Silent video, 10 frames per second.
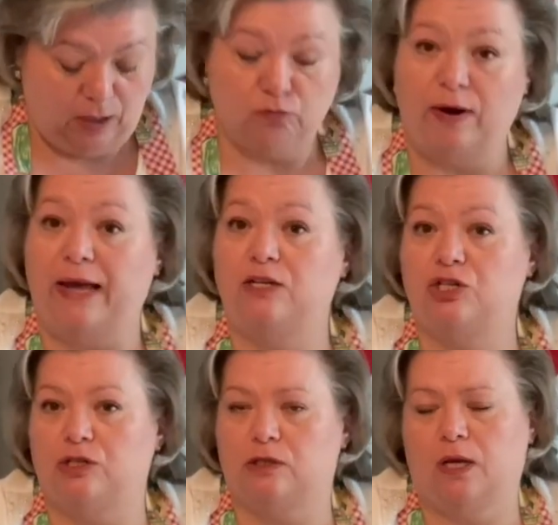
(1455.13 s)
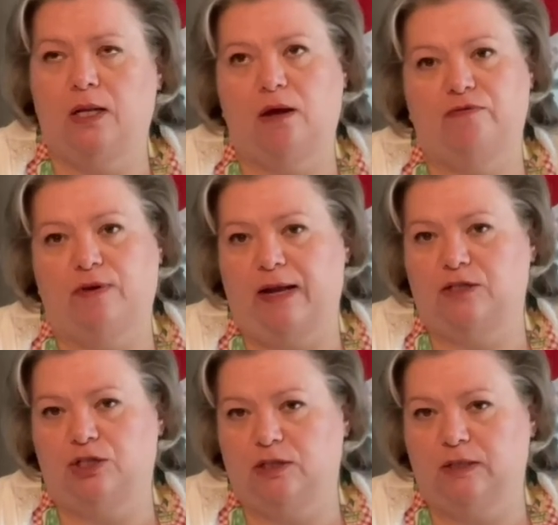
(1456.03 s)
Radishes, I love
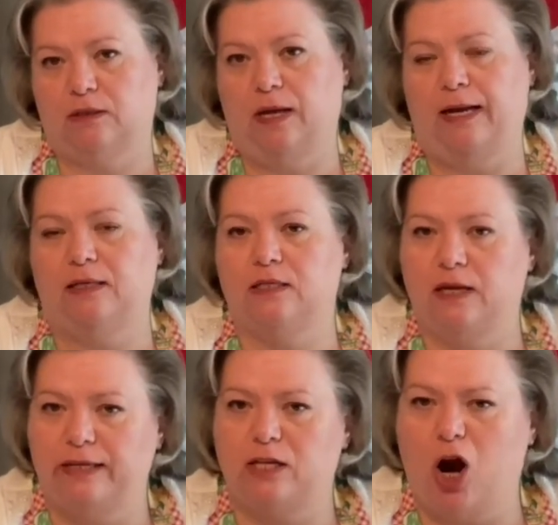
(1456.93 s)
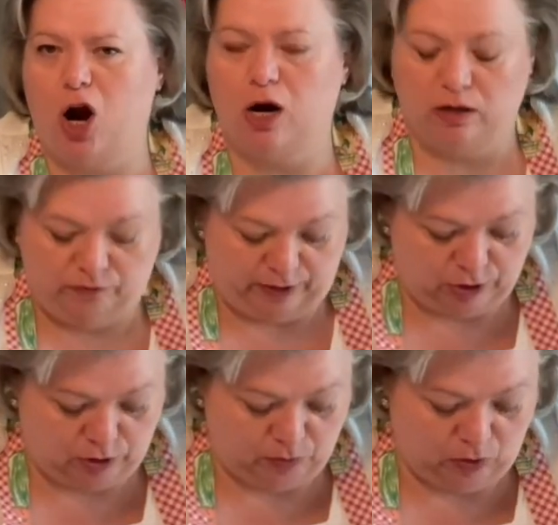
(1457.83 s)
radishes, and it's a nice hard
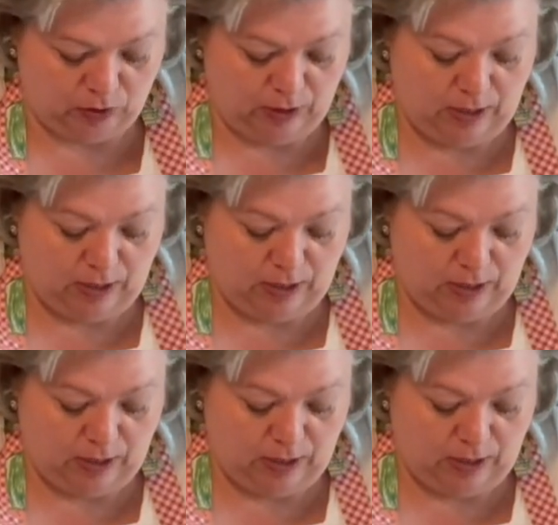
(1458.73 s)
vegetable.